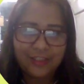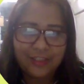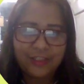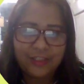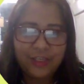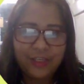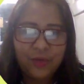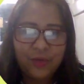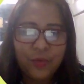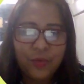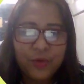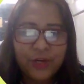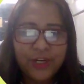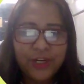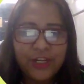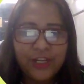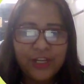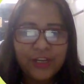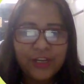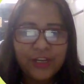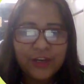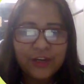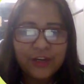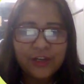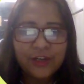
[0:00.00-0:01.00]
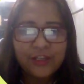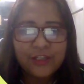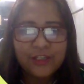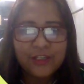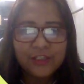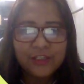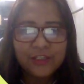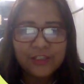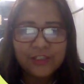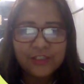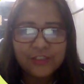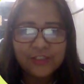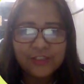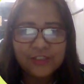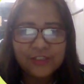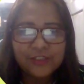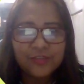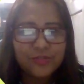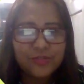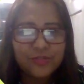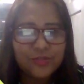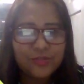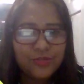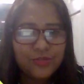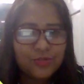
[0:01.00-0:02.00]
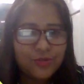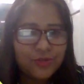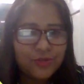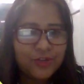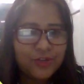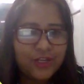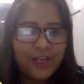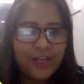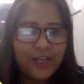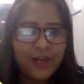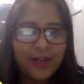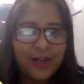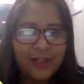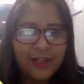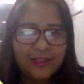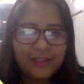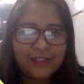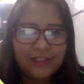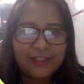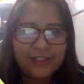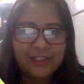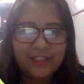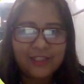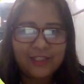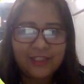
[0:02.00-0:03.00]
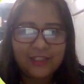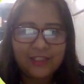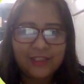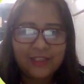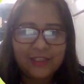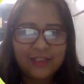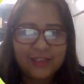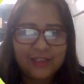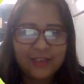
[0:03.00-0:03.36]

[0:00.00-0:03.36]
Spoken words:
The key word here is the true reality.